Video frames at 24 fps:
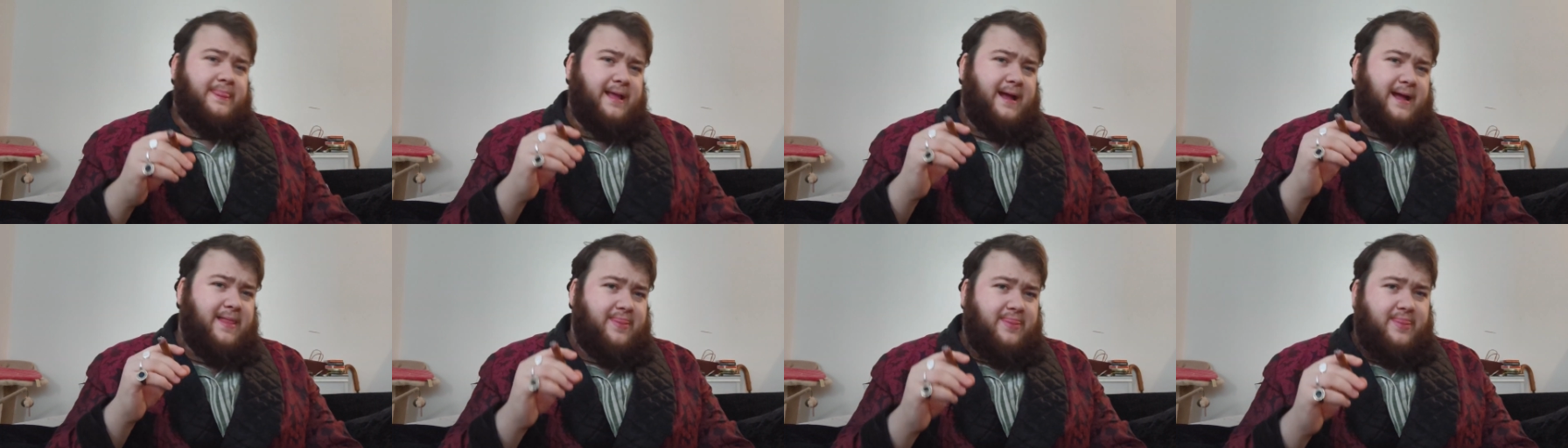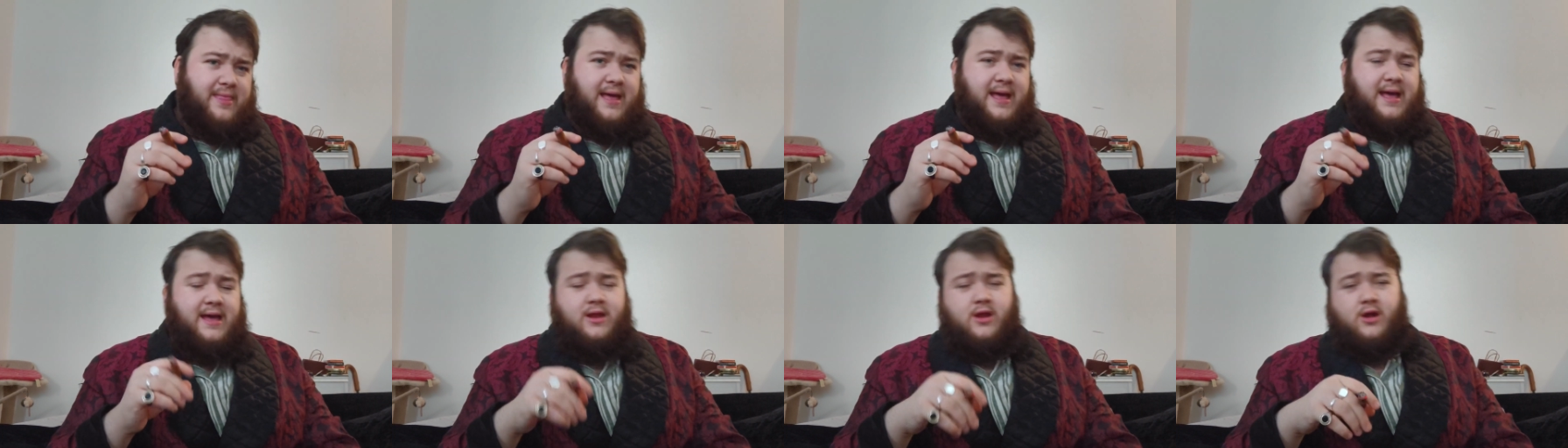
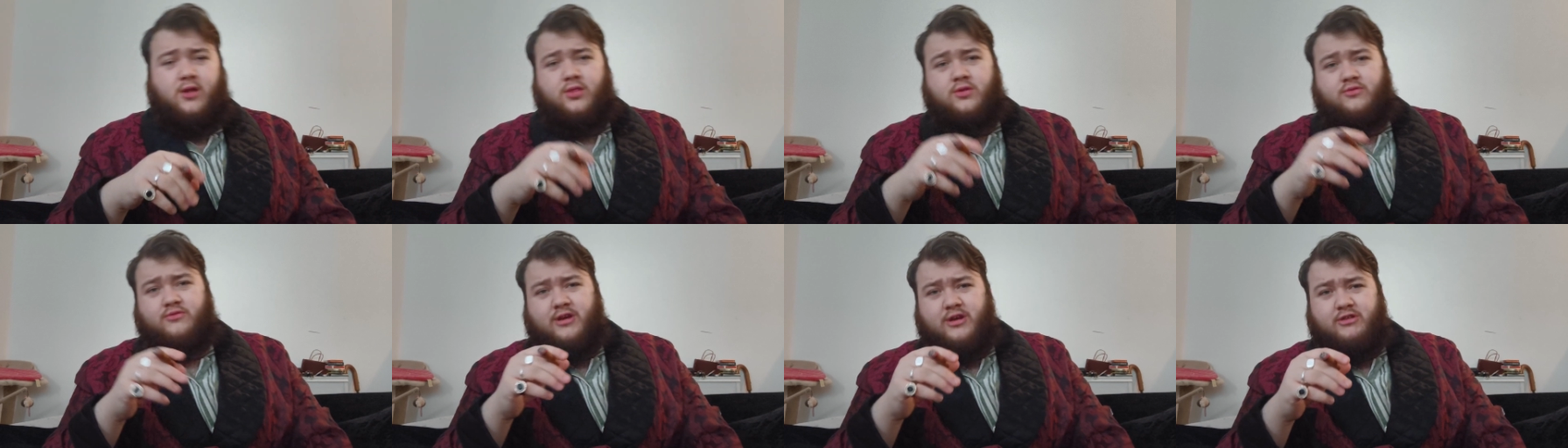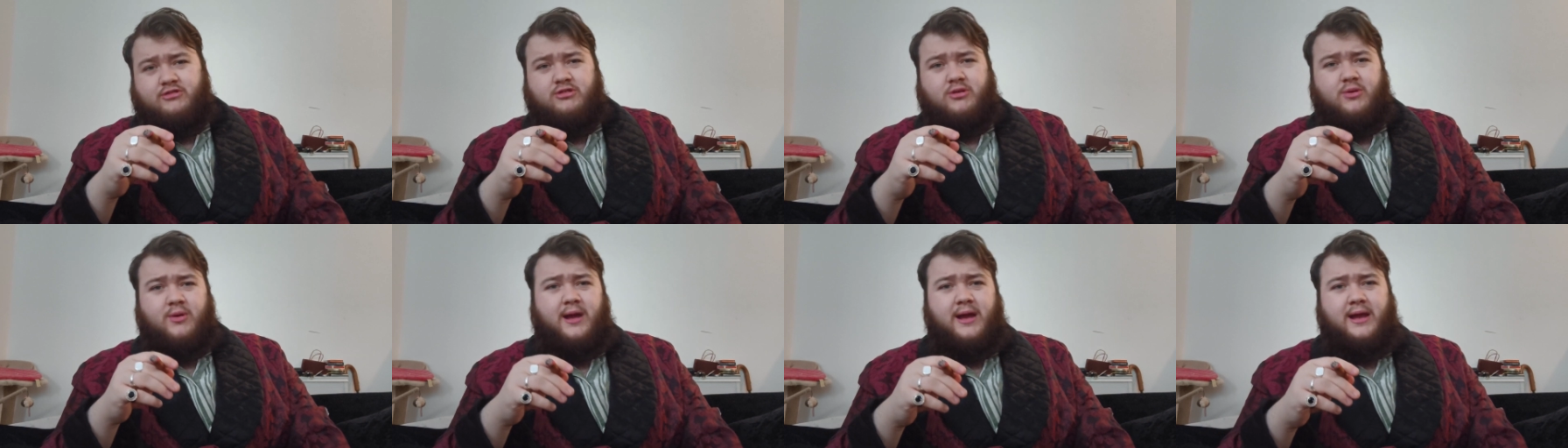and then on the
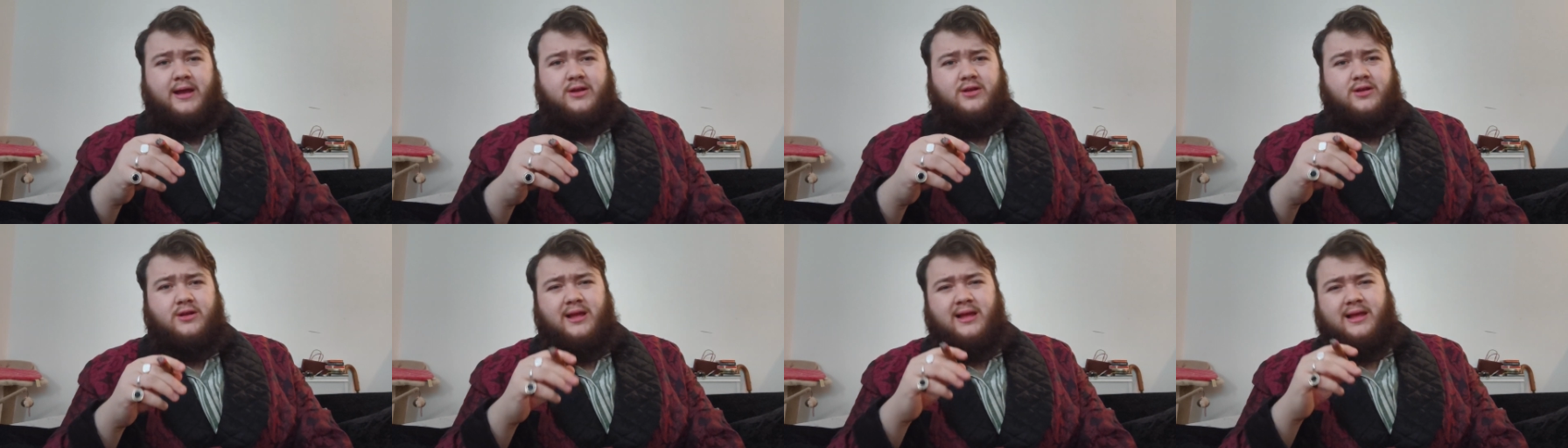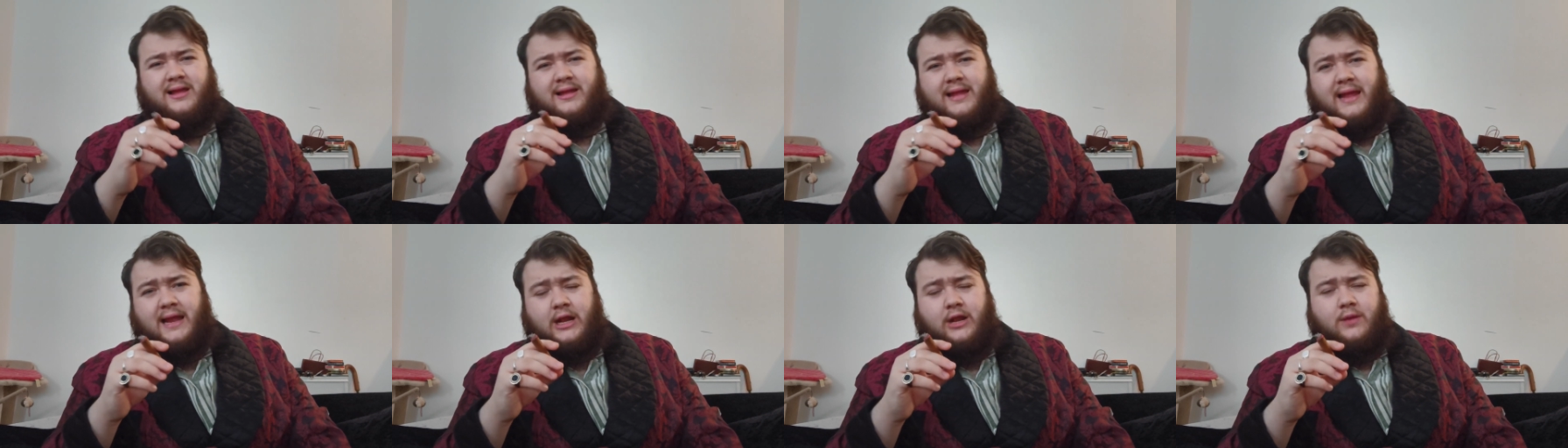retrohale, a
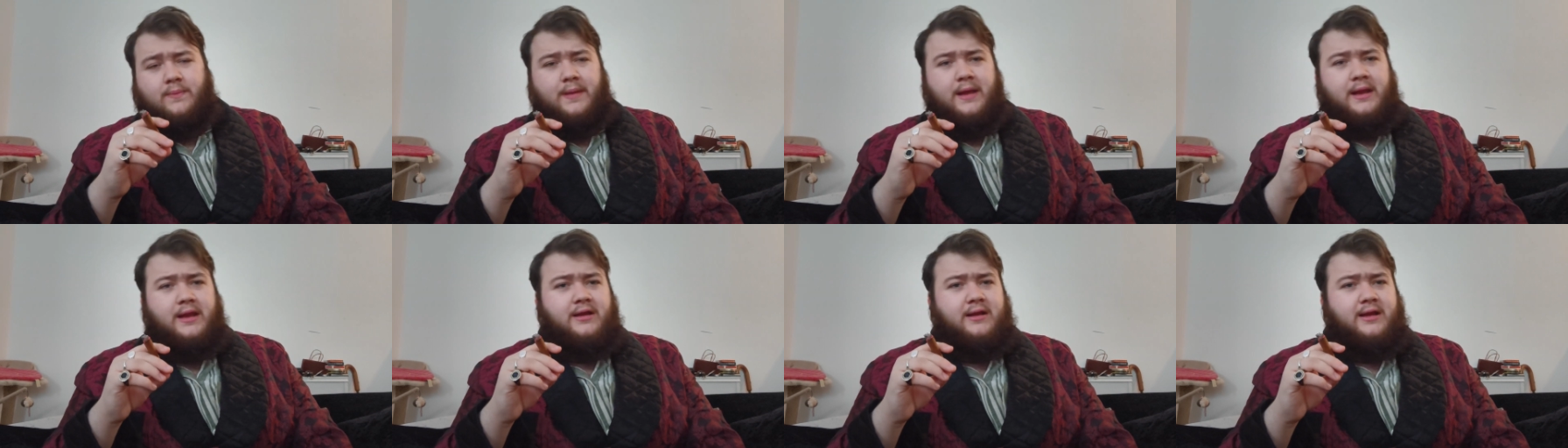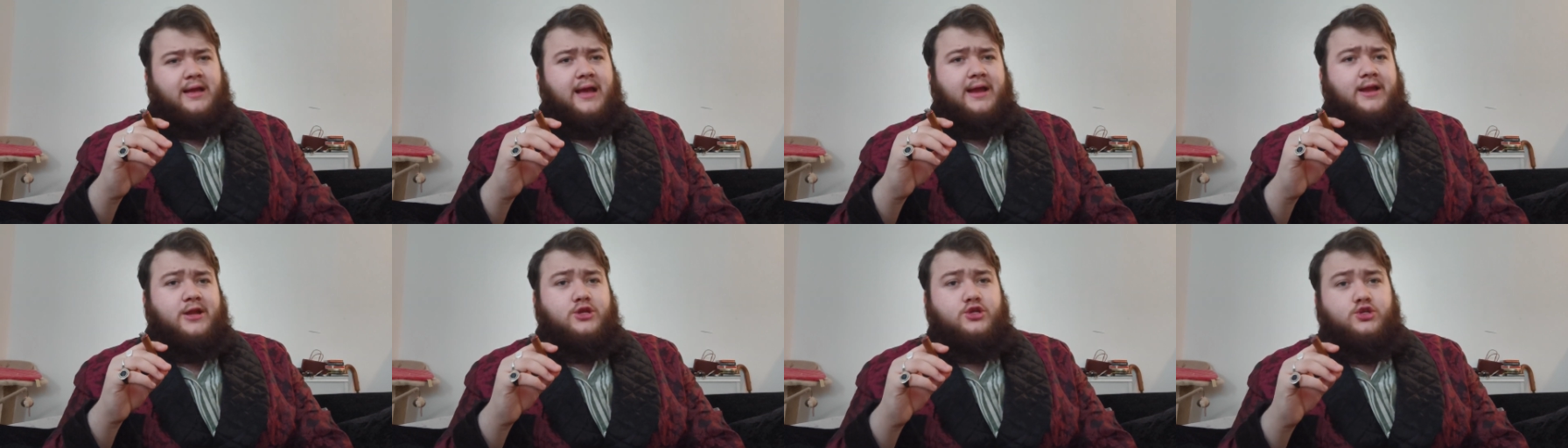little bit of
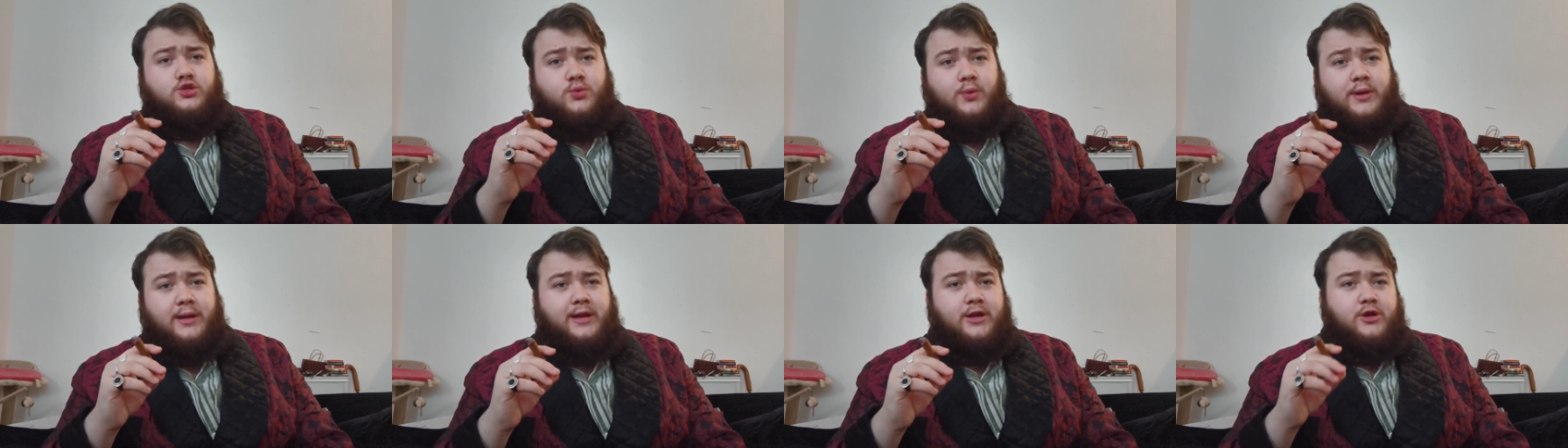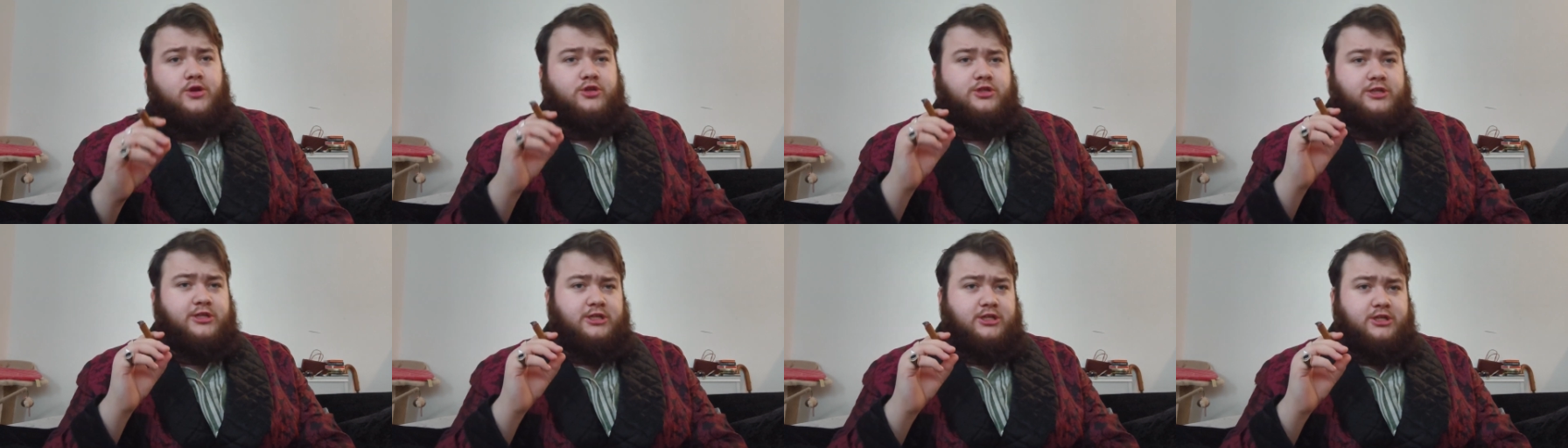kind of sweet
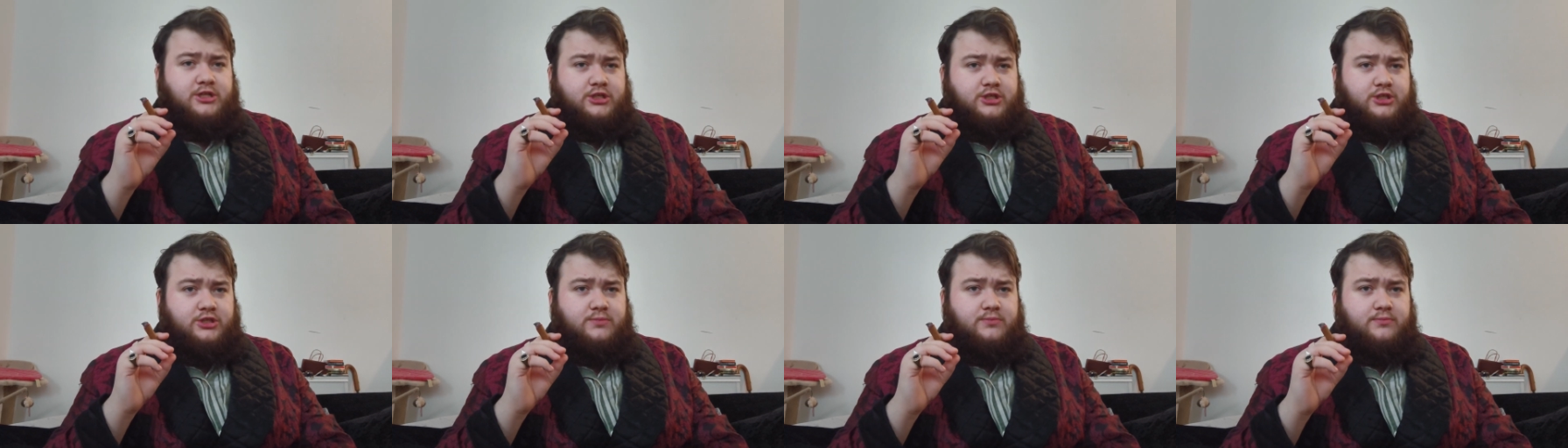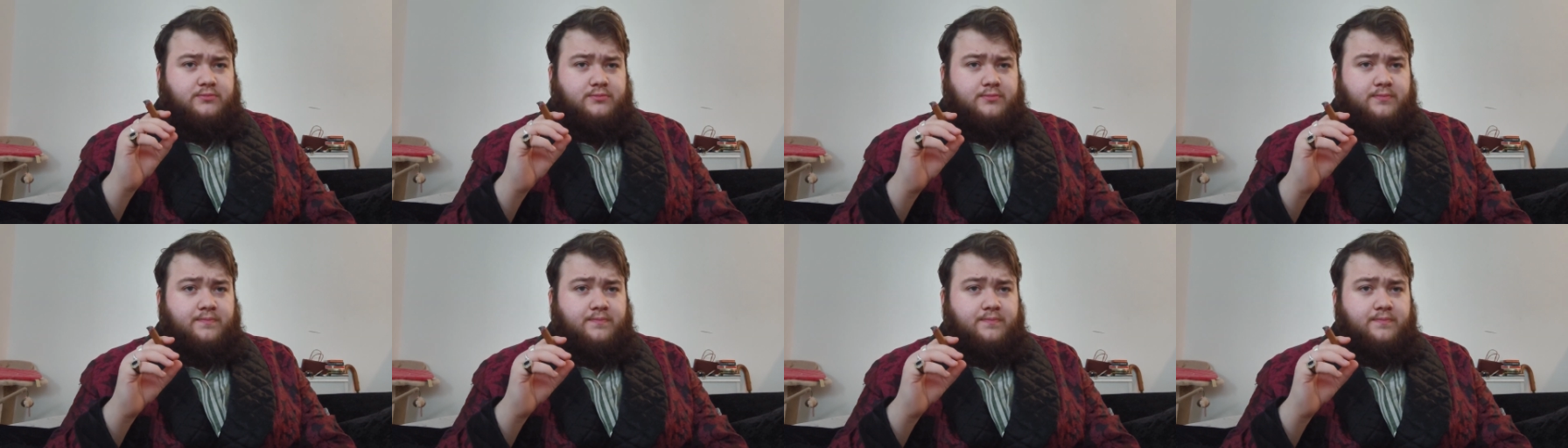nuttiness.